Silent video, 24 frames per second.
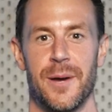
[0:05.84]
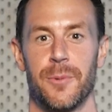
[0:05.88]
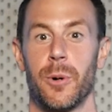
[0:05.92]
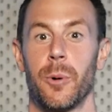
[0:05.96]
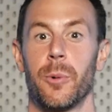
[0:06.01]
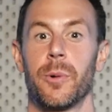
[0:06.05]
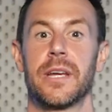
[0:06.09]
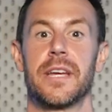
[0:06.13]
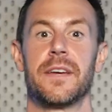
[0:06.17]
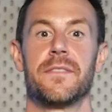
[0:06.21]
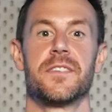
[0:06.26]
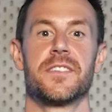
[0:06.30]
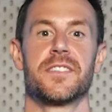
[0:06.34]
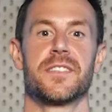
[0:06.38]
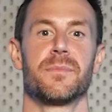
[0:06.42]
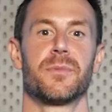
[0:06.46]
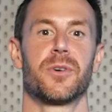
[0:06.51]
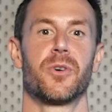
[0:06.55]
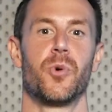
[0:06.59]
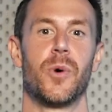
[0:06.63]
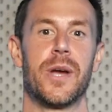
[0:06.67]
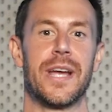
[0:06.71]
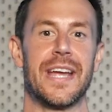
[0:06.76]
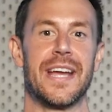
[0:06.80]
where we give you some
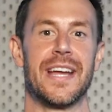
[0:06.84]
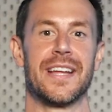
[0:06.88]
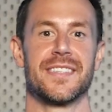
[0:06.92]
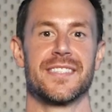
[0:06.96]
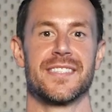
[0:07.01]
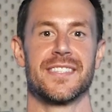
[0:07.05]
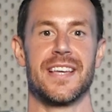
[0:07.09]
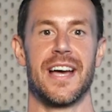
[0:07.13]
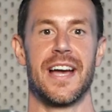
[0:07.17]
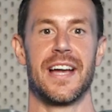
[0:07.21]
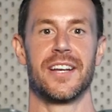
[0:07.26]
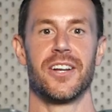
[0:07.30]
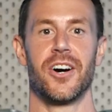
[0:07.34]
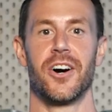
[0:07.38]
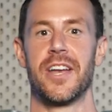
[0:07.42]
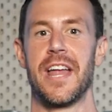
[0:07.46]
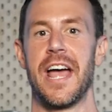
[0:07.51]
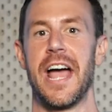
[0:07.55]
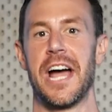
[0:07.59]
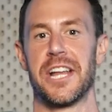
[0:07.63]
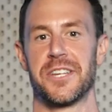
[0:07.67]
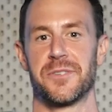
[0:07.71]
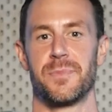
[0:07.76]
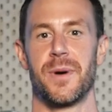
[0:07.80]
quick insight on
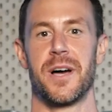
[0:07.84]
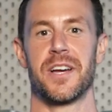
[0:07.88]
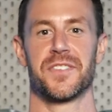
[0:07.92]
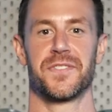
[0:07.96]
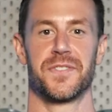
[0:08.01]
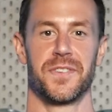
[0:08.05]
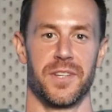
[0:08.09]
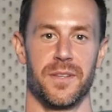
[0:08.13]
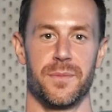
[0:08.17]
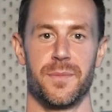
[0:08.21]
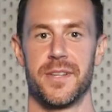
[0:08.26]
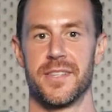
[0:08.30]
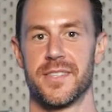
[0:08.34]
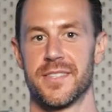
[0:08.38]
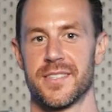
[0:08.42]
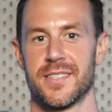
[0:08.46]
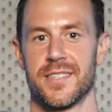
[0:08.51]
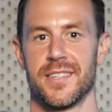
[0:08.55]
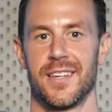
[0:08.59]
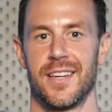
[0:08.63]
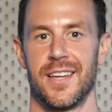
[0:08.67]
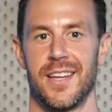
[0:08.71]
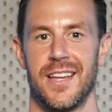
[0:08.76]
Hatchbox filaments.